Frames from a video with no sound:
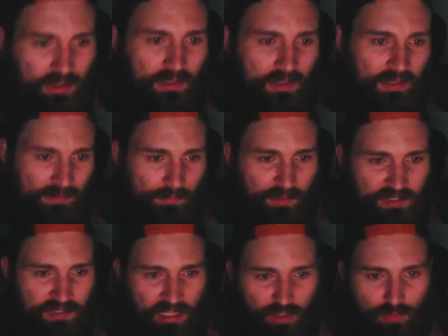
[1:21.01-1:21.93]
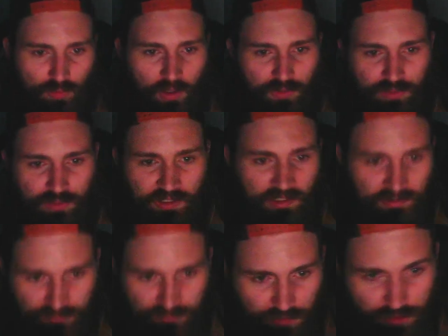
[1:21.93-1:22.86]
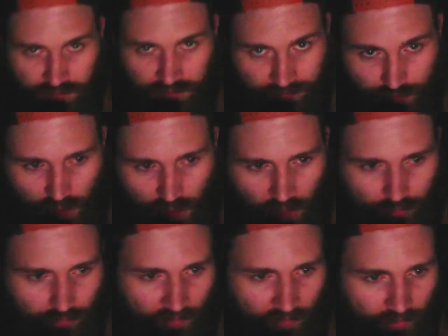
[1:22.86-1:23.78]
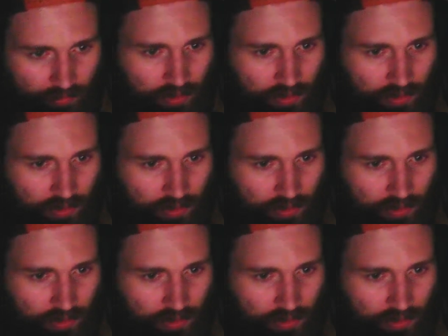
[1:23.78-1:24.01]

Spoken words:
and then beat Daniel Rodriguez, which, shocker there.